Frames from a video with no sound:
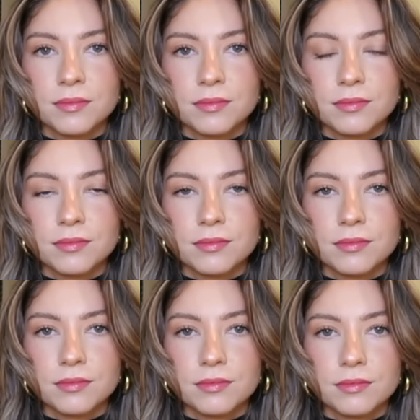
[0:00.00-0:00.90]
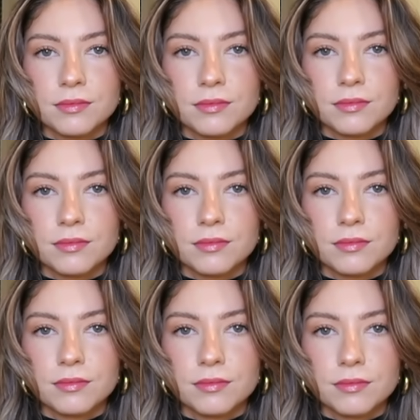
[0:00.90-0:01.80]

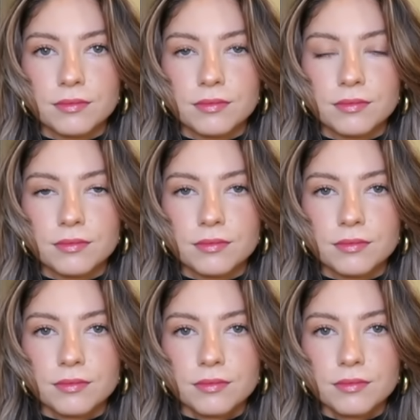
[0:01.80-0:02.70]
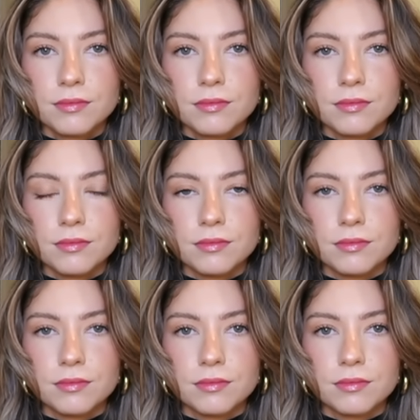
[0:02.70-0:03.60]

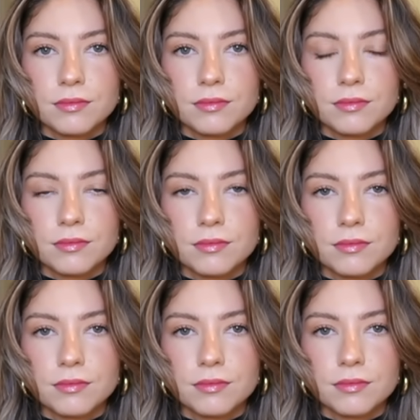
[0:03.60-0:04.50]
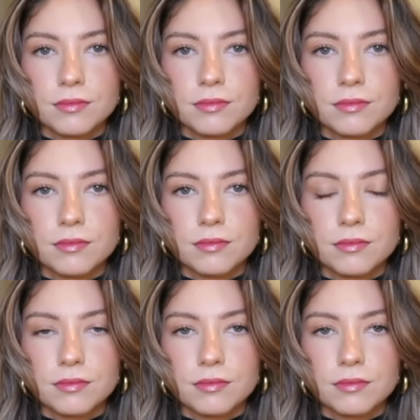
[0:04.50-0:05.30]
[no speech]